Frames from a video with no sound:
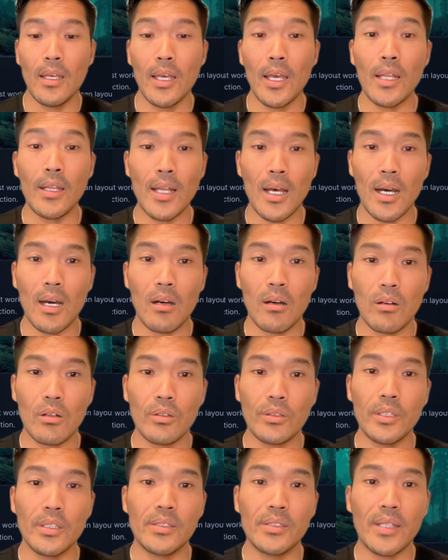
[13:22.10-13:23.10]
and now
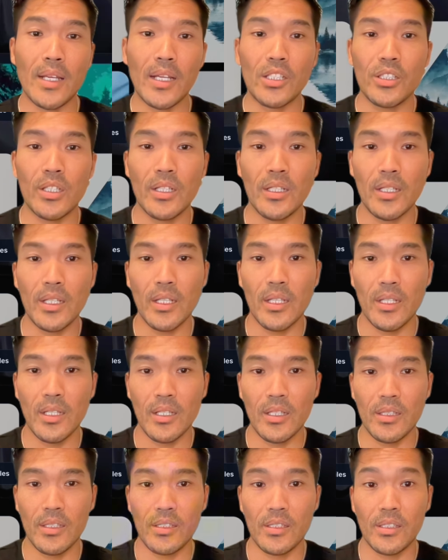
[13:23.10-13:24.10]
the section
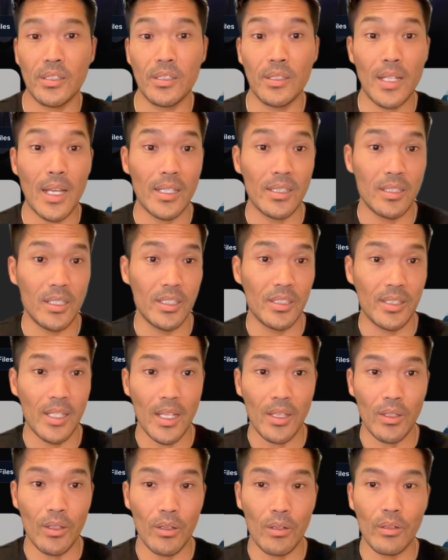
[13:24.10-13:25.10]
is nicely
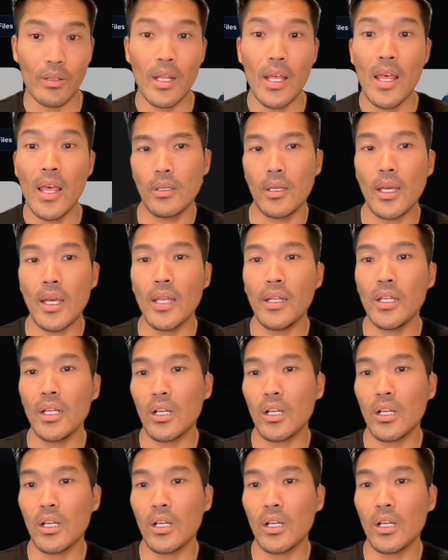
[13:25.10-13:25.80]
centered and the